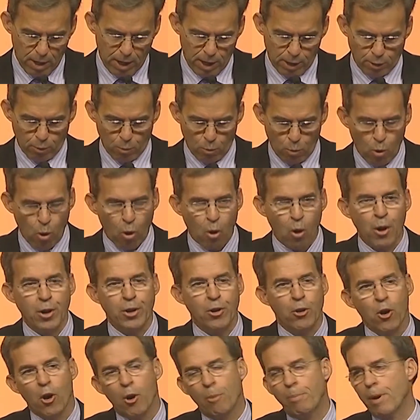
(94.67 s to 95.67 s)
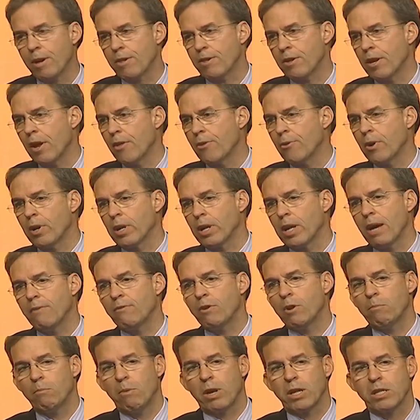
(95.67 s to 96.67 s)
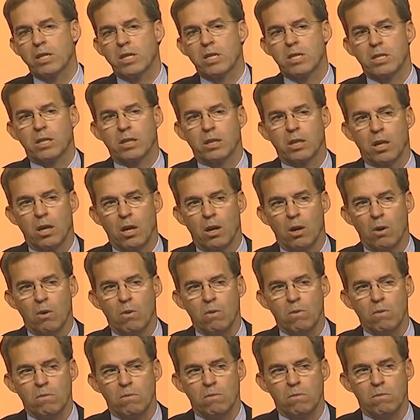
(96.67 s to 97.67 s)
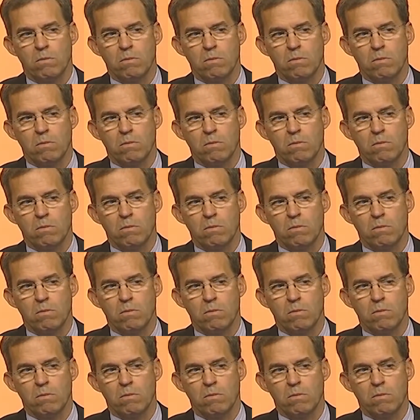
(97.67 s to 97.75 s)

and the war in Europe has another 11 months to go,